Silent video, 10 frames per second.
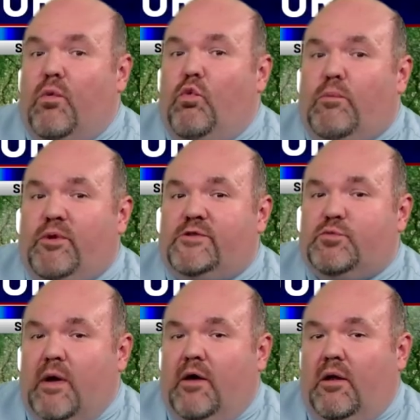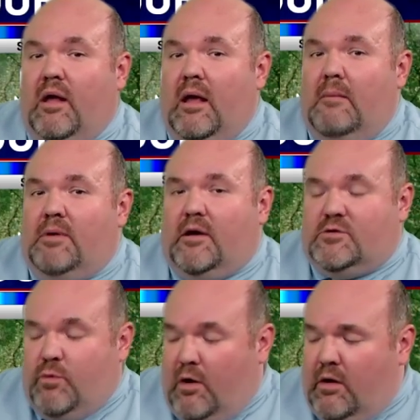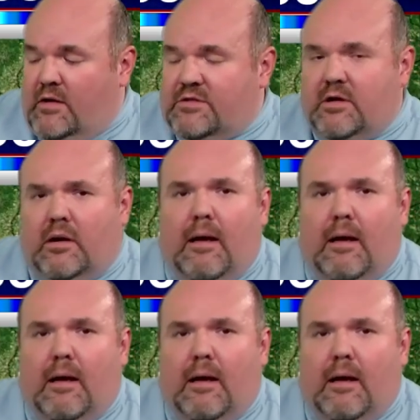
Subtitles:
warmer as well because we are going to start